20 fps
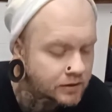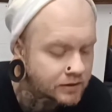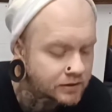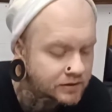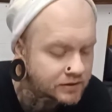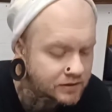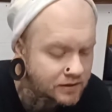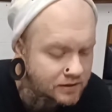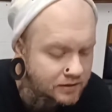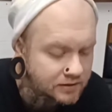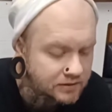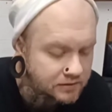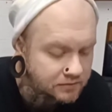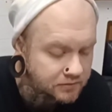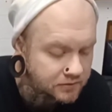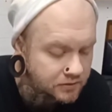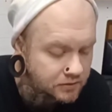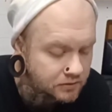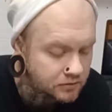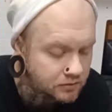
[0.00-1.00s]
Slightly
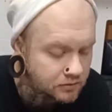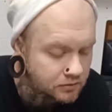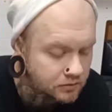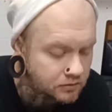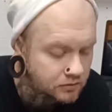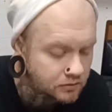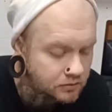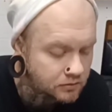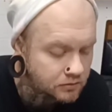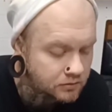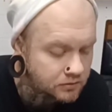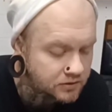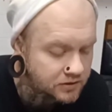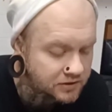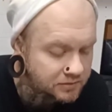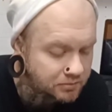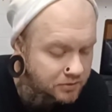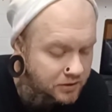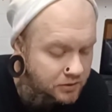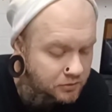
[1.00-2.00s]
different.
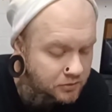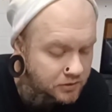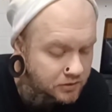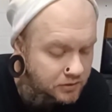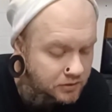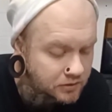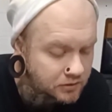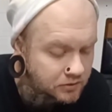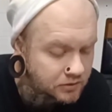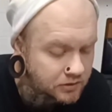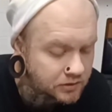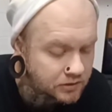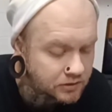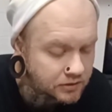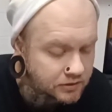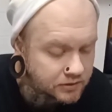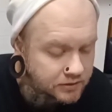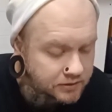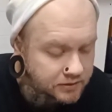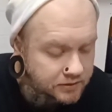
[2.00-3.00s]
Display window
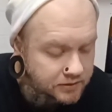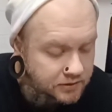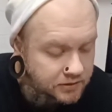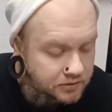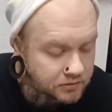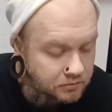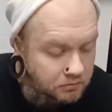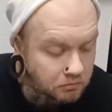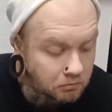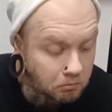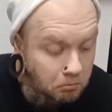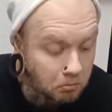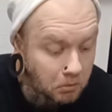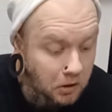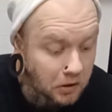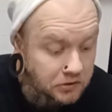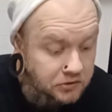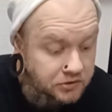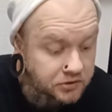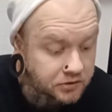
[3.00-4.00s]
is
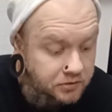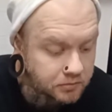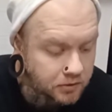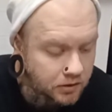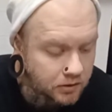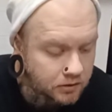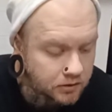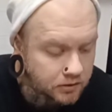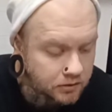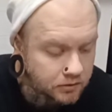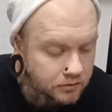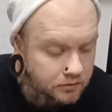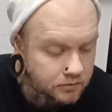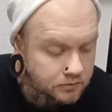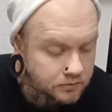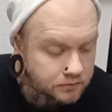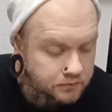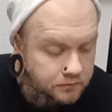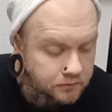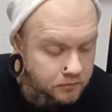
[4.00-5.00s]
much smaller,
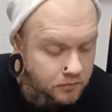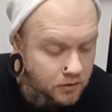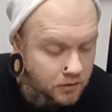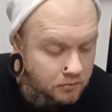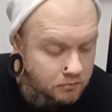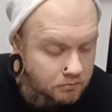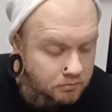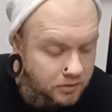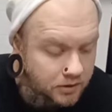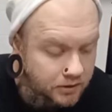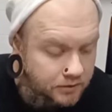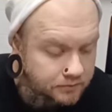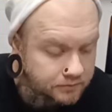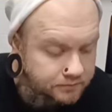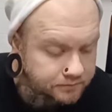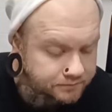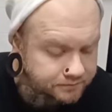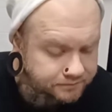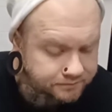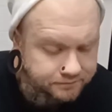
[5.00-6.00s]
but
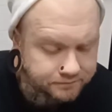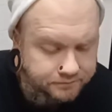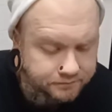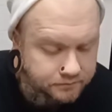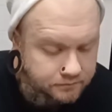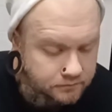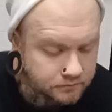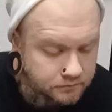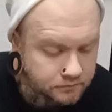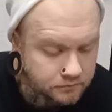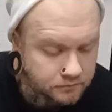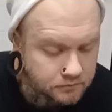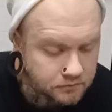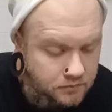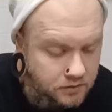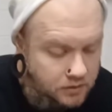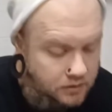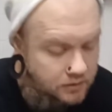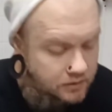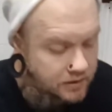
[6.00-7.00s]

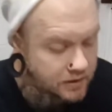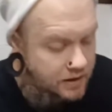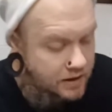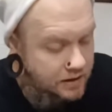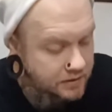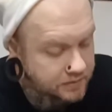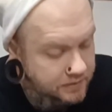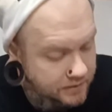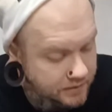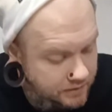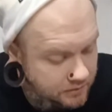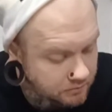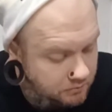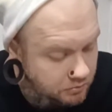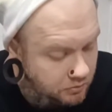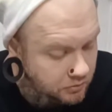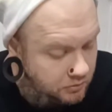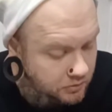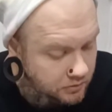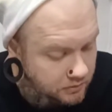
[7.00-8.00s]
not that
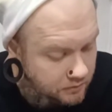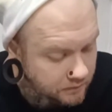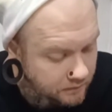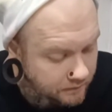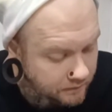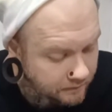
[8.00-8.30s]
important.